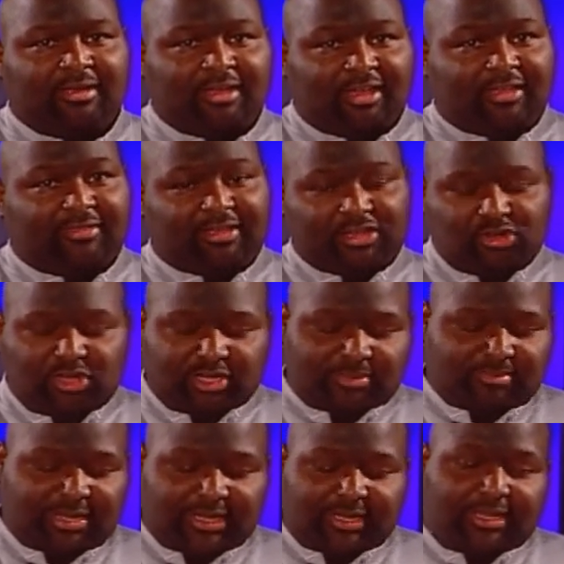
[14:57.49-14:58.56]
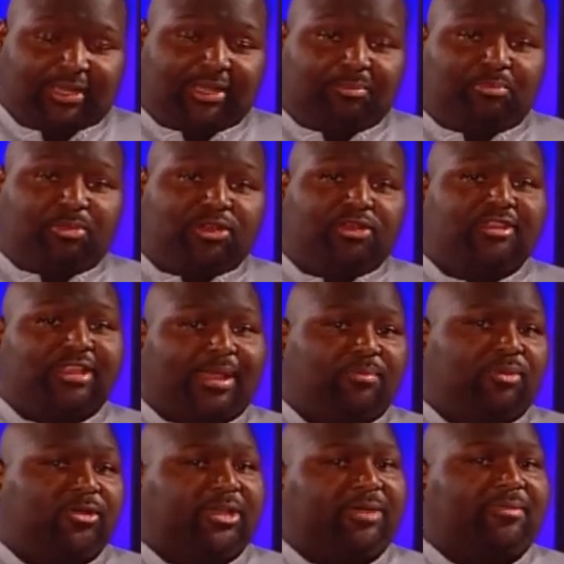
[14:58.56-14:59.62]
and then you can immediately put that
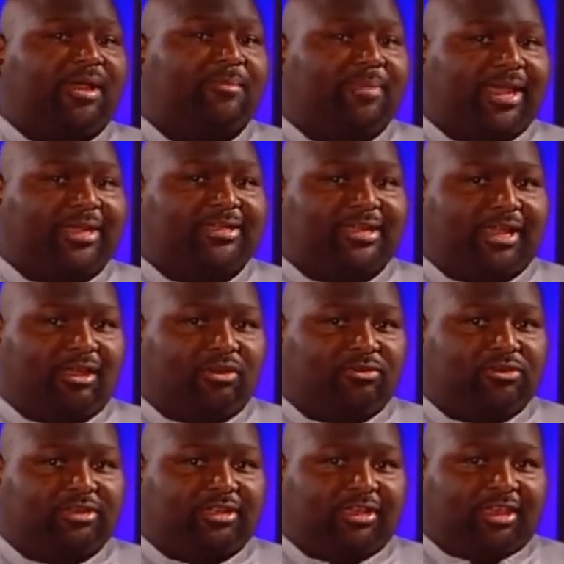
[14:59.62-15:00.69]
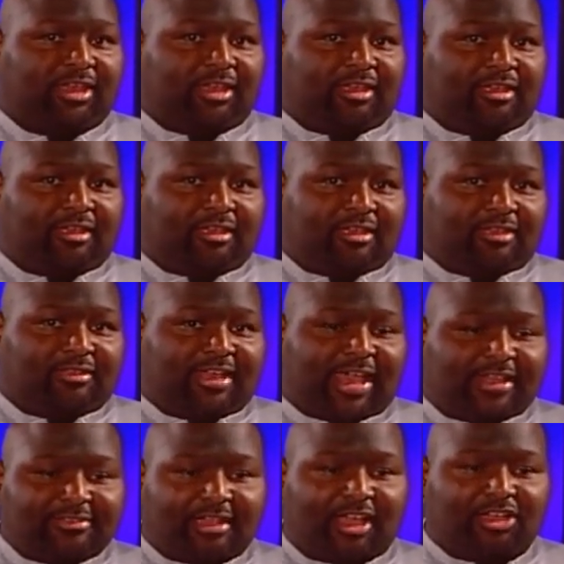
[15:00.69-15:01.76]
Pokemon back down.
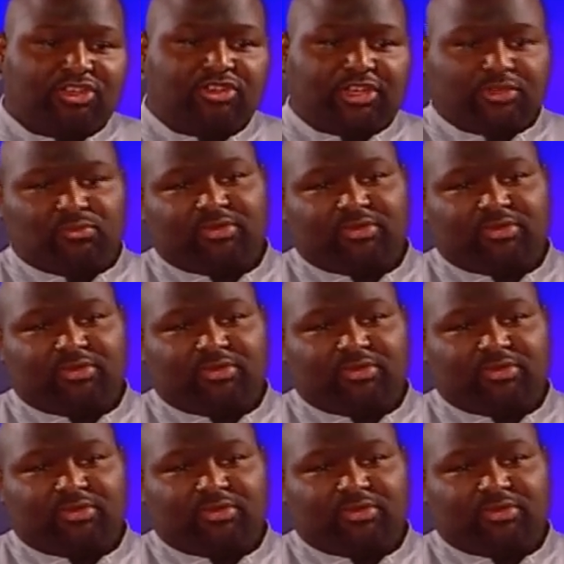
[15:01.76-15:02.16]
That's how you get rid